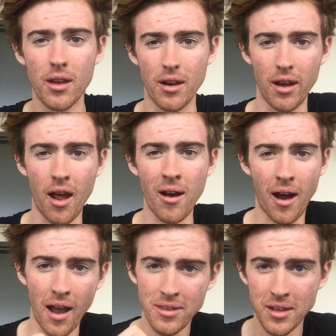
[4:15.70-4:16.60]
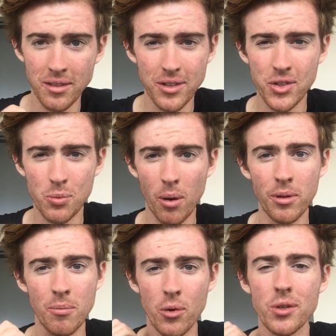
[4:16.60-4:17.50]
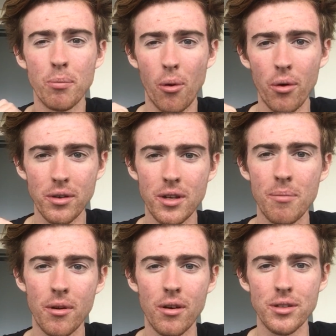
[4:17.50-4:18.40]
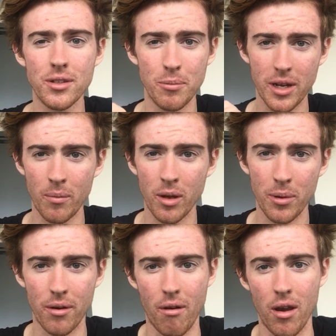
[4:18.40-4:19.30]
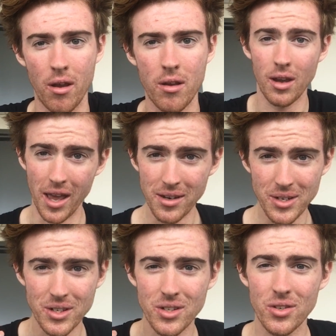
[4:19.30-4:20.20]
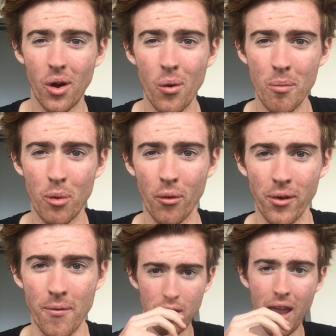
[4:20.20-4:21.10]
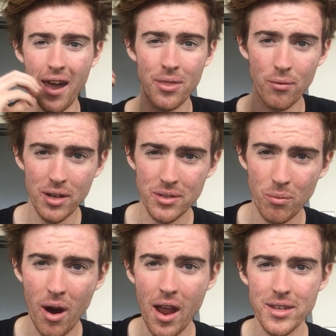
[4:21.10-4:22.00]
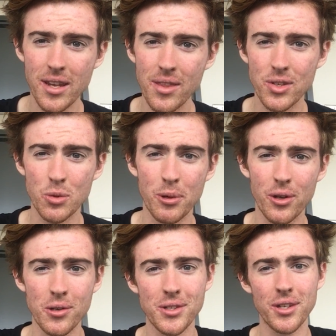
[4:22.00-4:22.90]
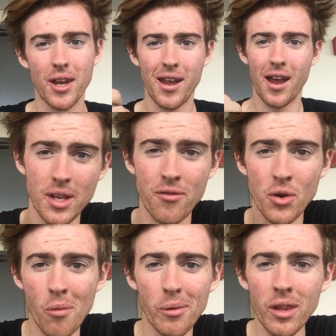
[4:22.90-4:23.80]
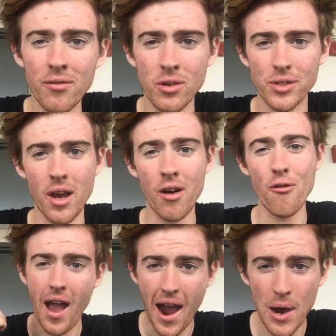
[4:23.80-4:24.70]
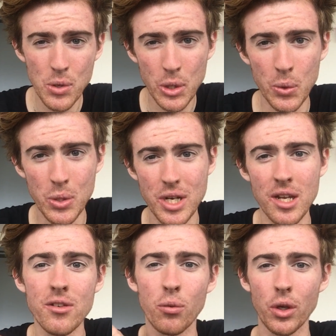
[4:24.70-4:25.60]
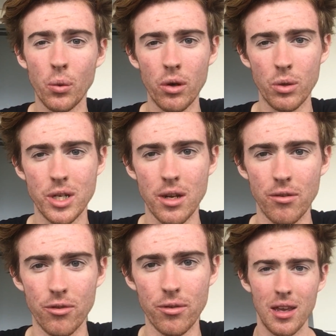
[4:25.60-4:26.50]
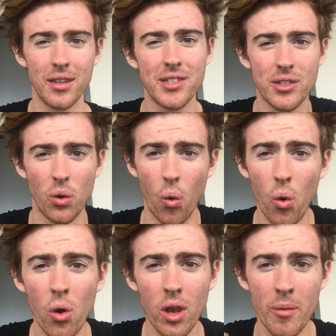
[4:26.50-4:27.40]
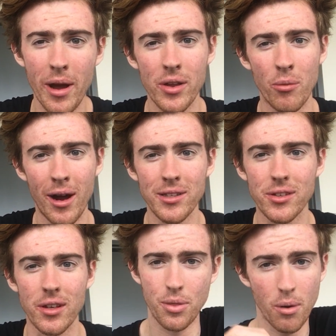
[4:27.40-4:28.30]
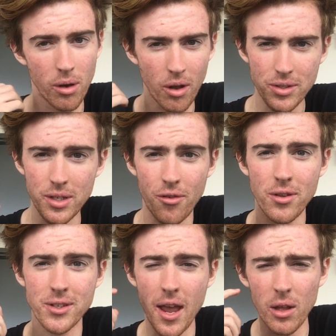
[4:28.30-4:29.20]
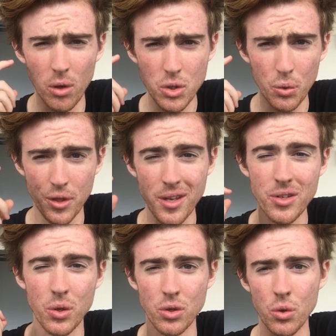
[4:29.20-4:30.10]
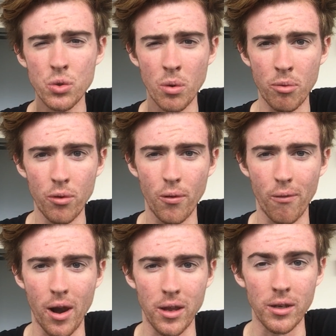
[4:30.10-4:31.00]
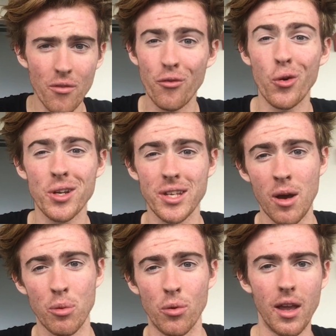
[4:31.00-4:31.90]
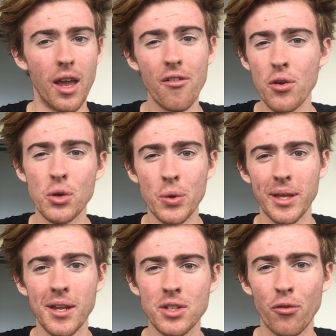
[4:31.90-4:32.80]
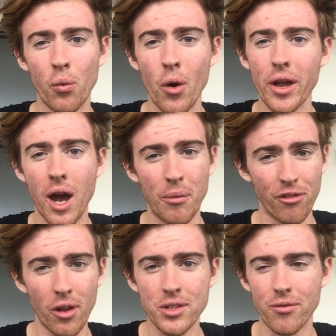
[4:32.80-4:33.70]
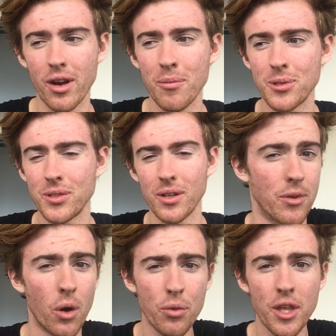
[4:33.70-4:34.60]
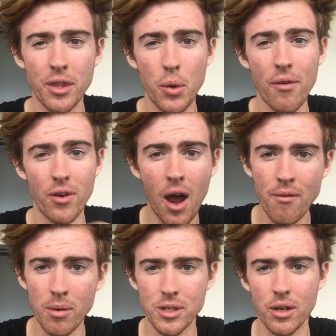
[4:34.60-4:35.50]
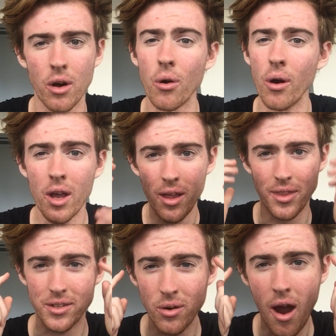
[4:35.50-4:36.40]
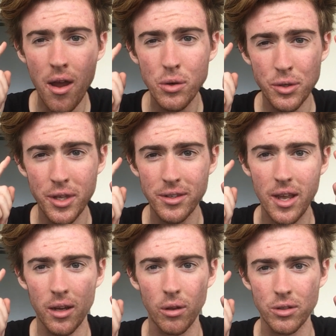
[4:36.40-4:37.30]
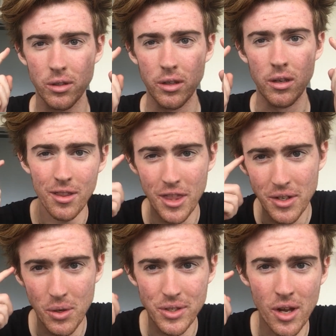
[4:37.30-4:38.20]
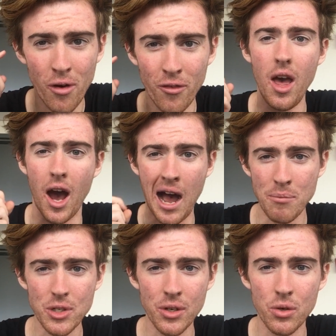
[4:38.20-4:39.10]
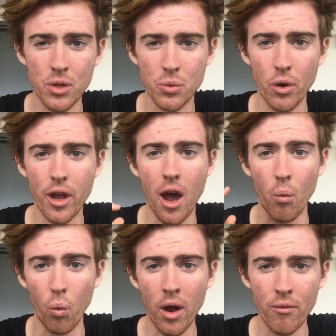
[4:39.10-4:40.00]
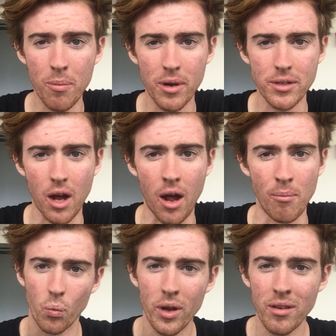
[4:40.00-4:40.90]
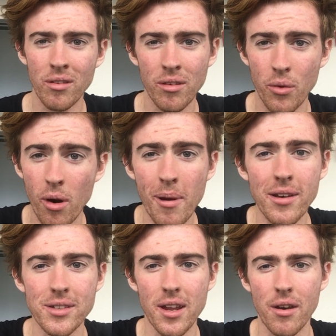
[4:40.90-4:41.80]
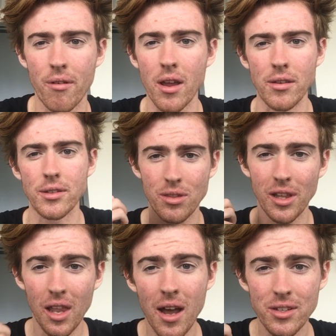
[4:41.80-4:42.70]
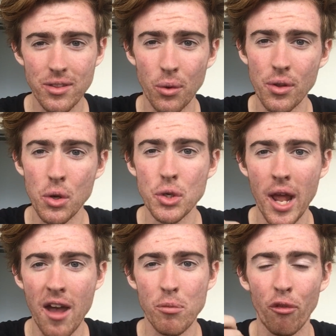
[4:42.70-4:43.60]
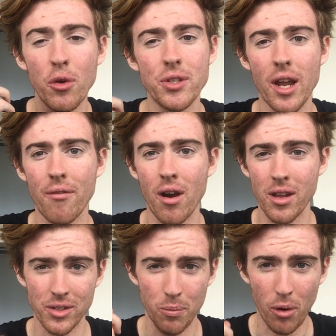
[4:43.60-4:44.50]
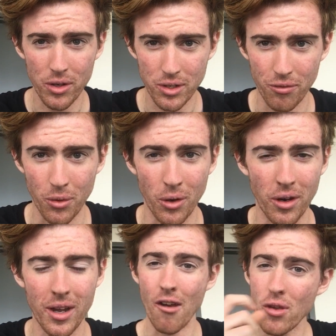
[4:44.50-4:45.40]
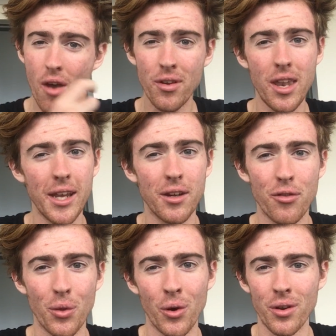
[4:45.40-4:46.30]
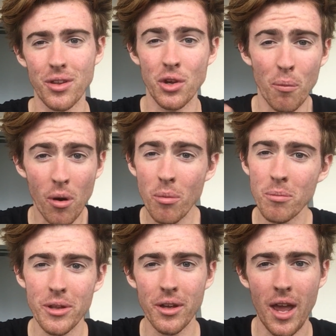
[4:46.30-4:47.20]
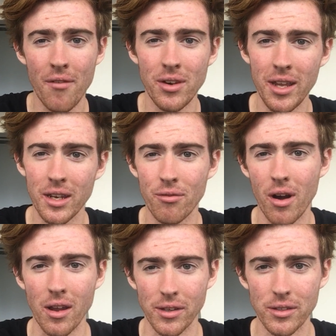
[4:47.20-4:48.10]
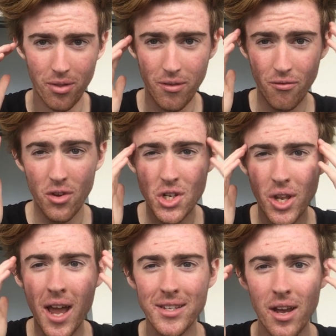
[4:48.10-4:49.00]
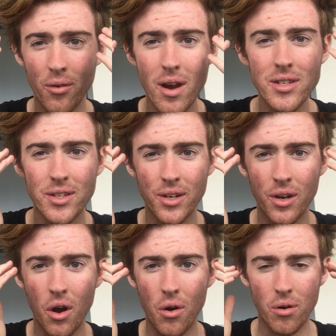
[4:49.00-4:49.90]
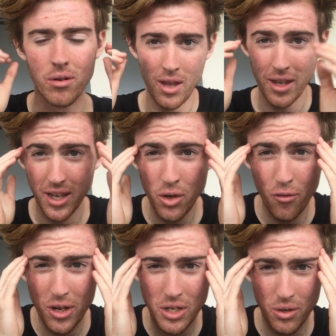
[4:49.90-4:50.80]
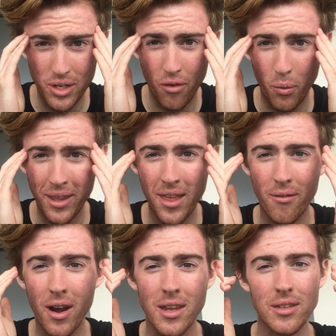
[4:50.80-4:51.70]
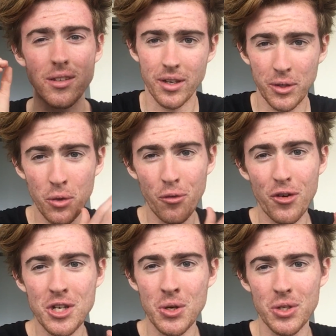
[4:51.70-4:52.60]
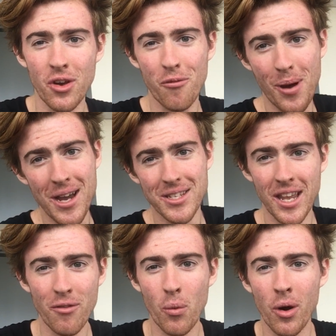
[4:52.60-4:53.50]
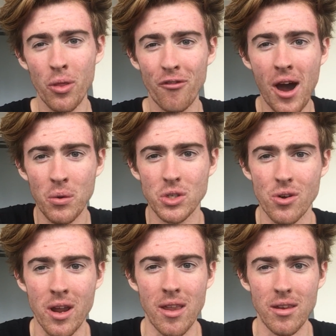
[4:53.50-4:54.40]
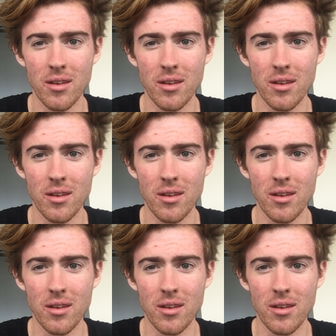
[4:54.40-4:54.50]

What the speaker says: Now, I think this is probably the most important tip there is to becoming a better runner. It is just so important. And the reason why I say this is because if you don't believe in yourself, how are you going to achieve what you want to achieve? It's all about your mindset. There are lots of different psychological things you can do to improve your running. For example, if you're doing an interval workout with lots of reps, don't think that you have 9 reps to go. That's not how you should think psychologically. Think to yourself, I'm just going to do this workout 1 rep at a time. When you're about to start a race, the last thought you should have before you start running is a positive thought. If you have a negative thought, you're probably going to have a negative race. Visualize how the race is going to go. Can you vision yourself winning that race? Can you vision yourself passing everyone on the final straight?